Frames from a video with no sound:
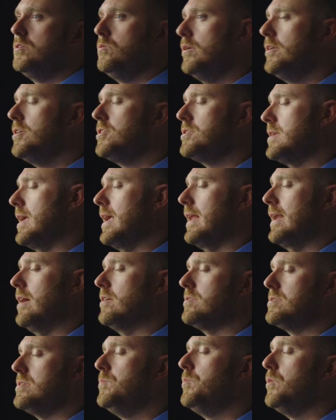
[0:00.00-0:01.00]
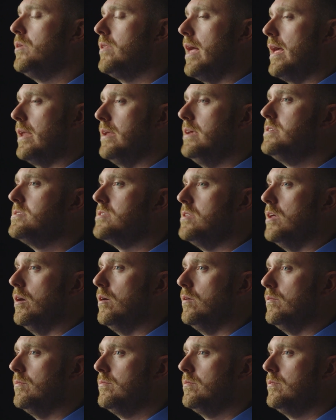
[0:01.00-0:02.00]
To understand how simple that is,
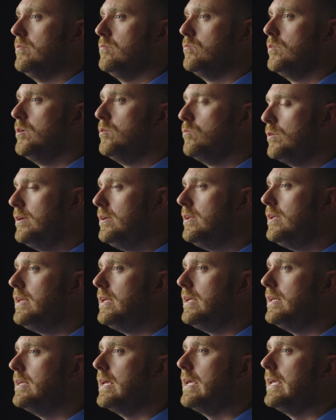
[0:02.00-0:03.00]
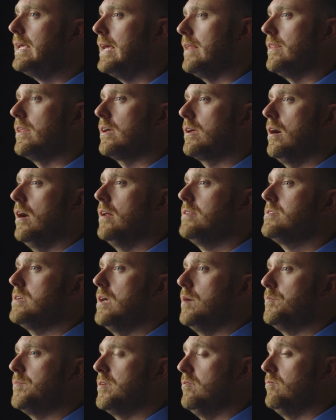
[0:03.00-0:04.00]
though, we really need to get the
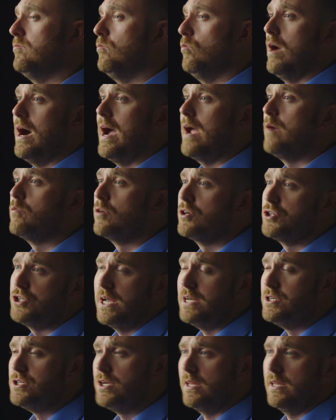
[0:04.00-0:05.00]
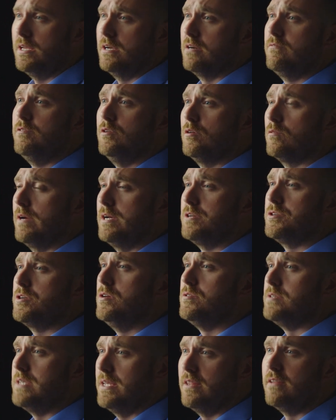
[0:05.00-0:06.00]
concept of why we're changing the air-fuel
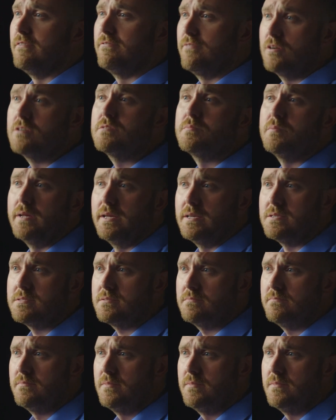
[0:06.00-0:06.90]
ratios in the first place.